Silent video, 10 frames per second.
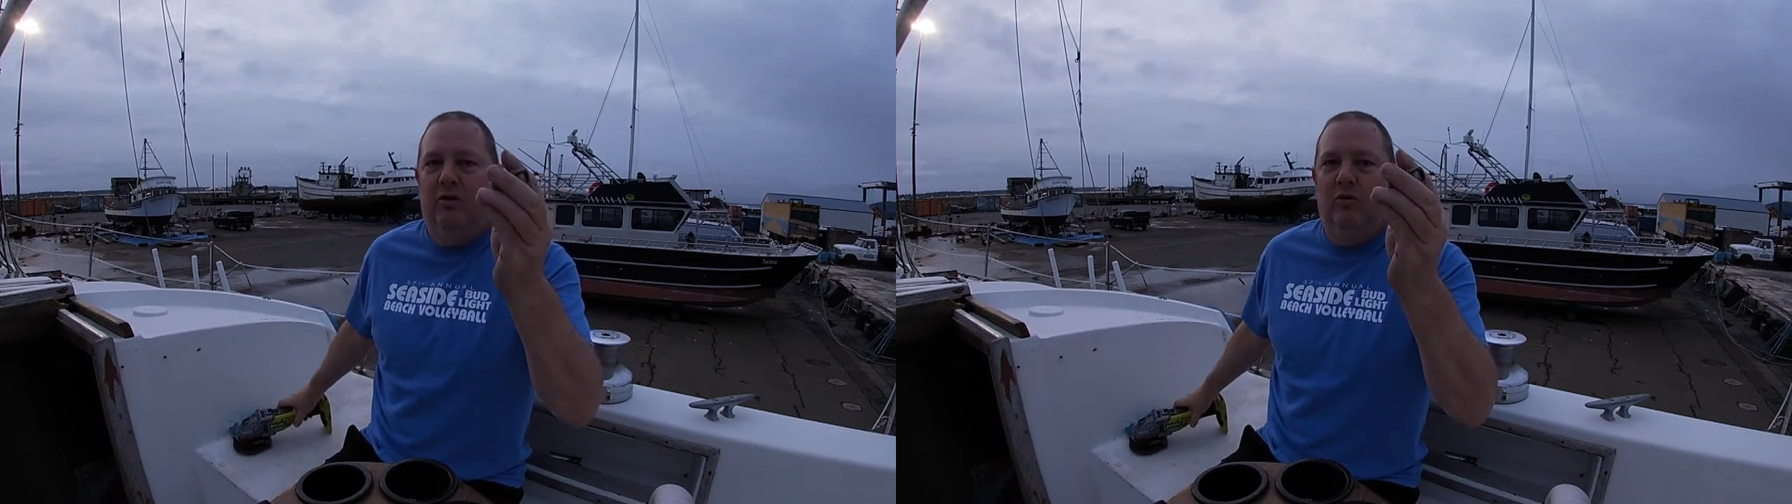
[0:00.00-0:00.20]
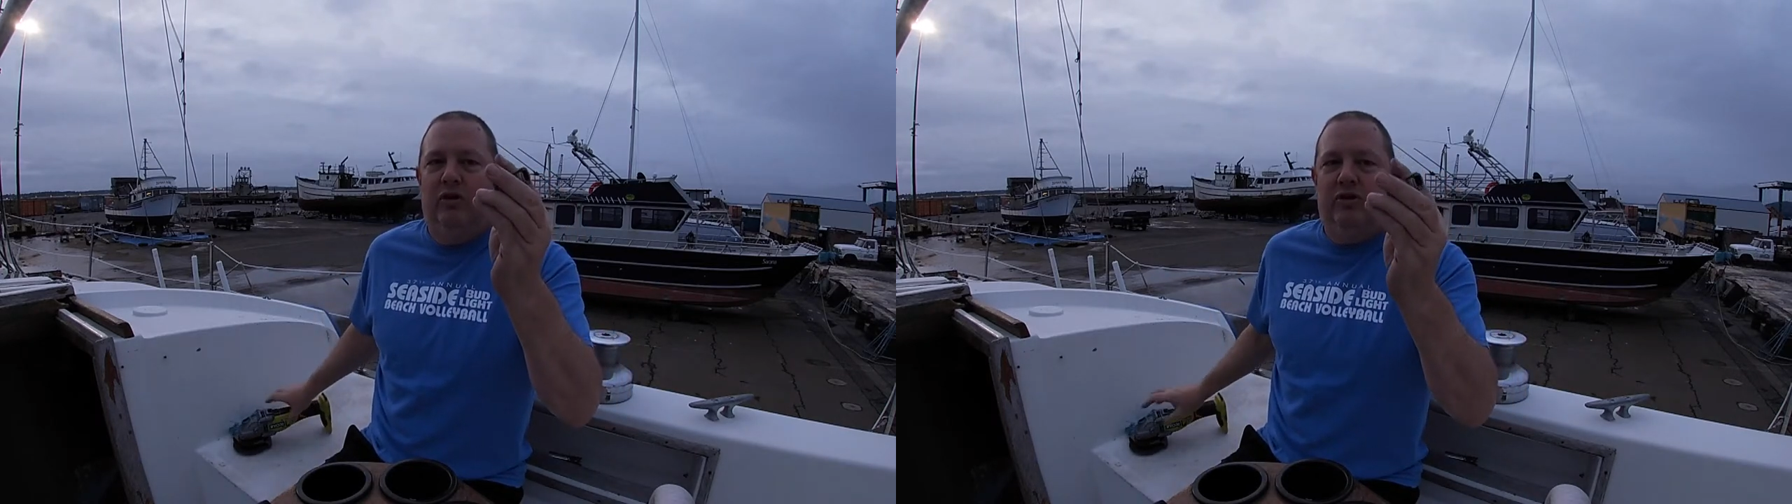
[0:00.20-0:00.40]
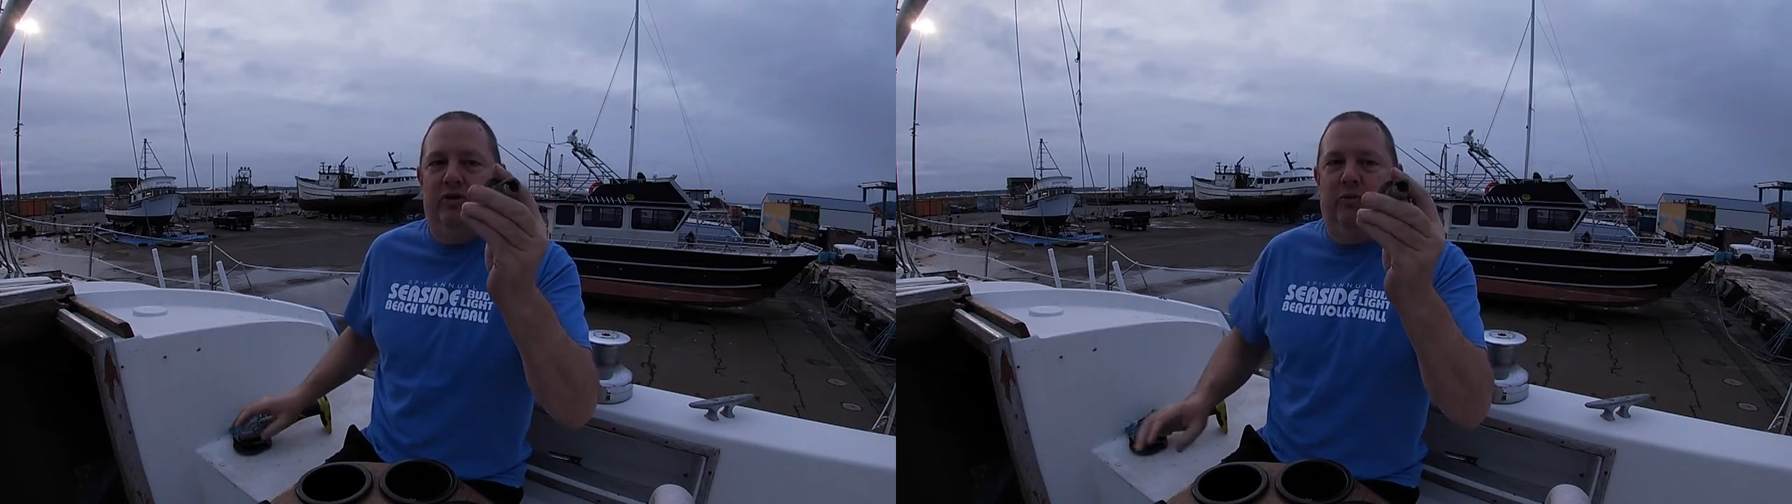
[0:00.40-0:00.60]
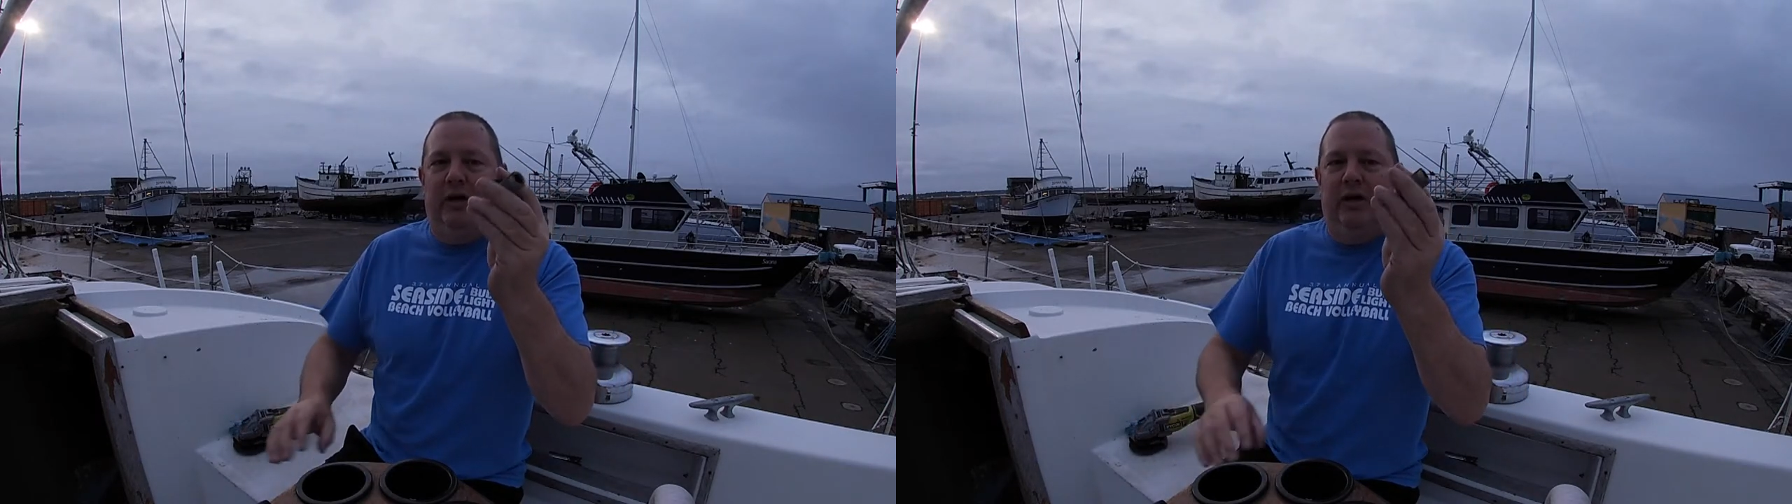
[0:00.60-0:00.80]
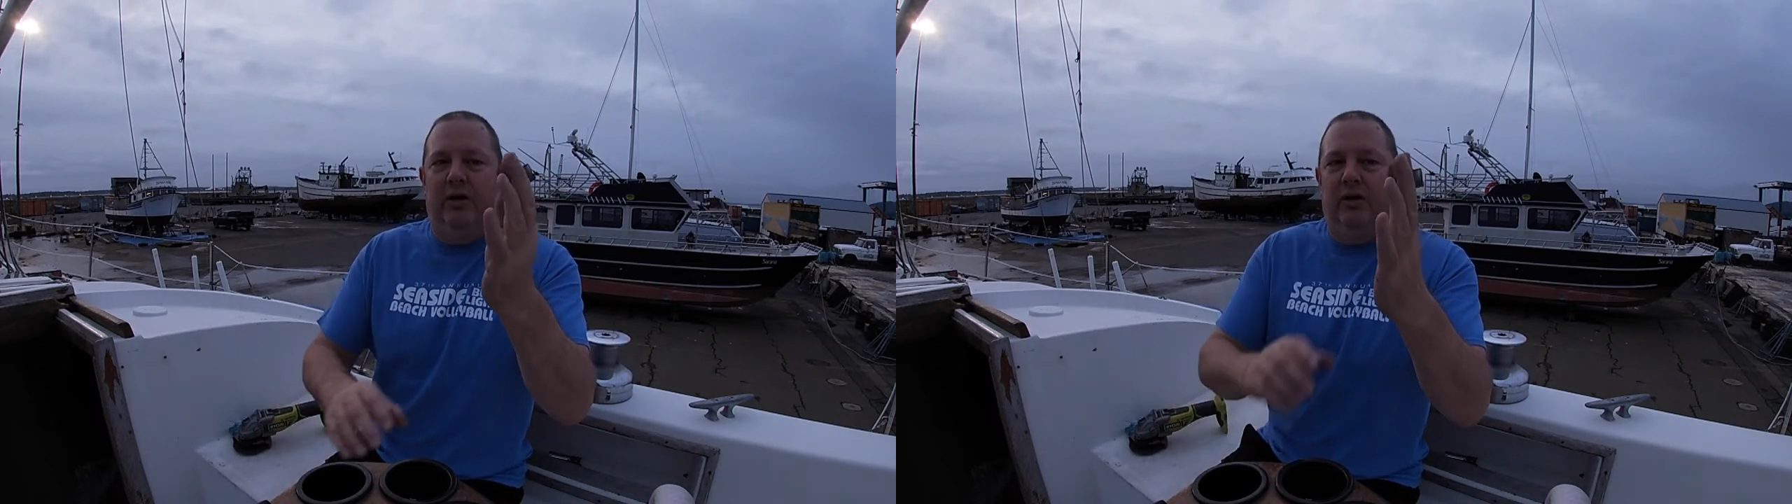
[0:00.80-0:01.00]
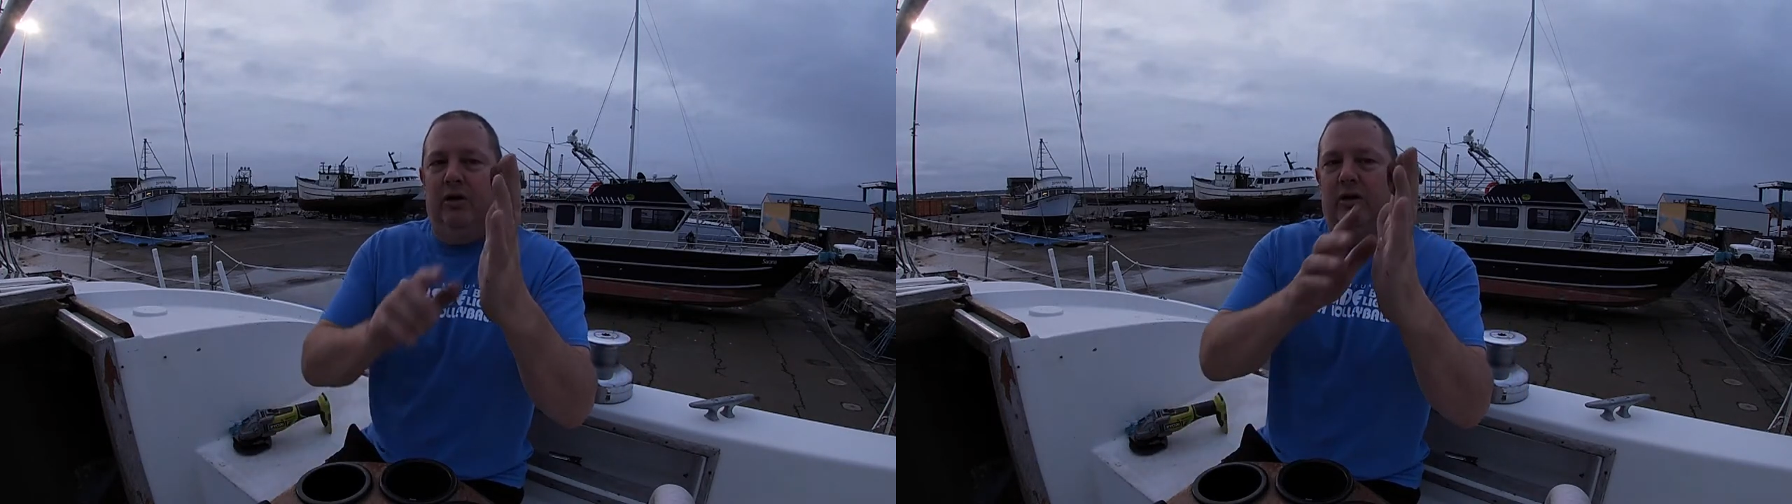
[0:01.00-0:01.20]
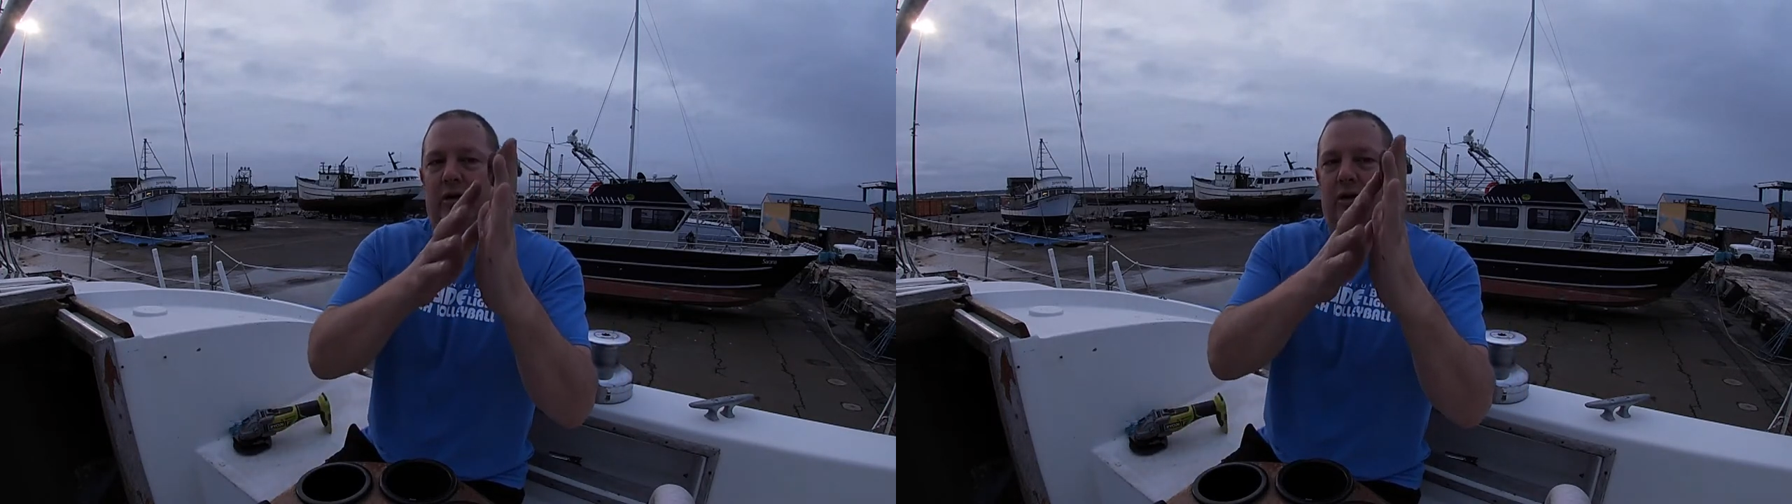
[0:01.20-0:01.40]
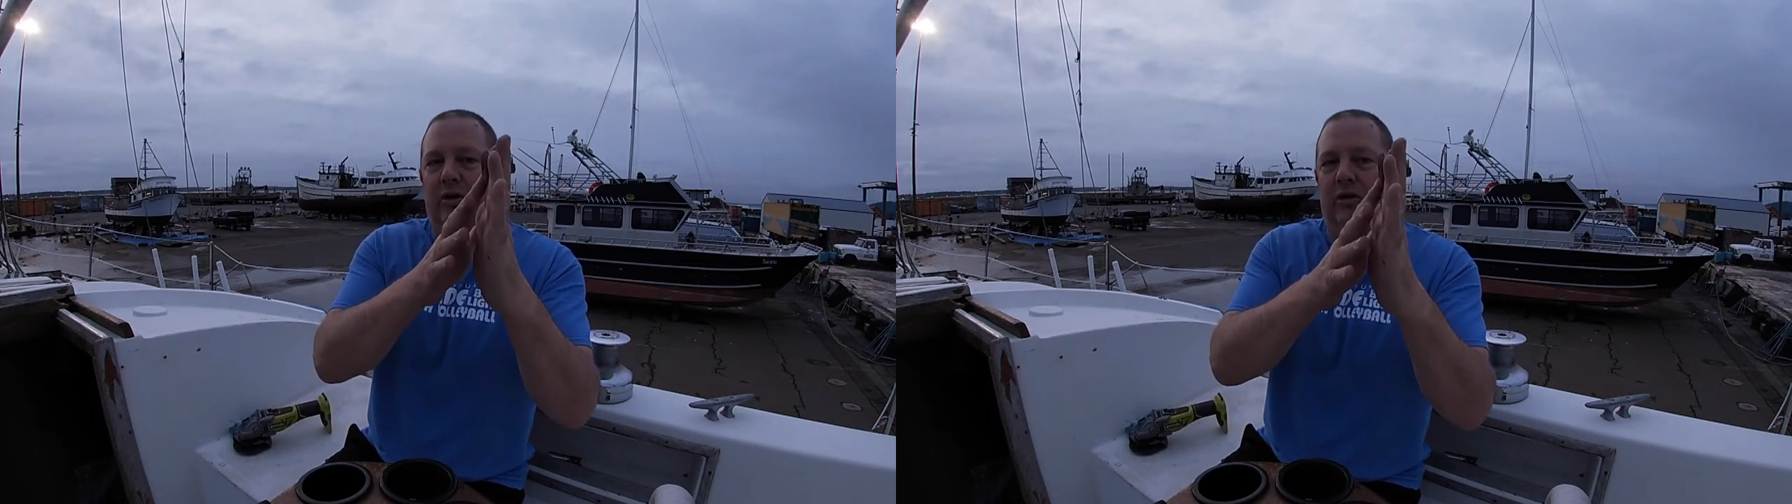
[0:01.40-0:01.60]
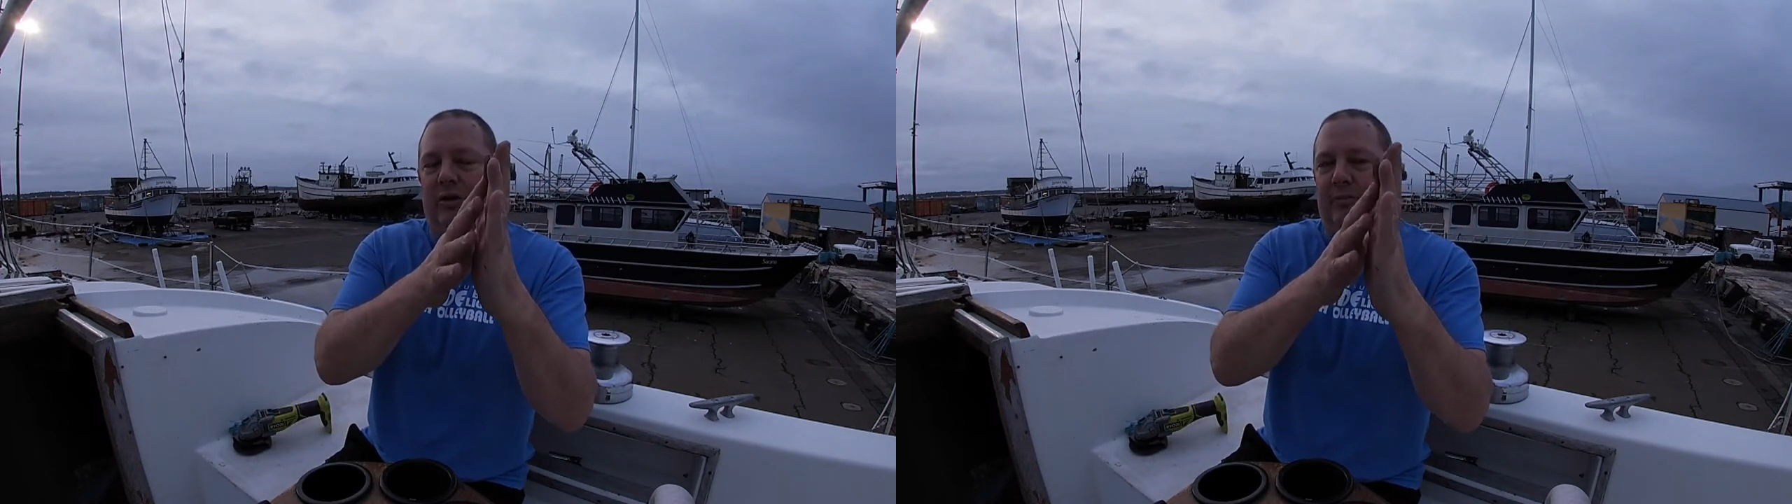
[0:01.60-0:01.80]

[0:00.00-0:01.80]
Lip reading: which is where the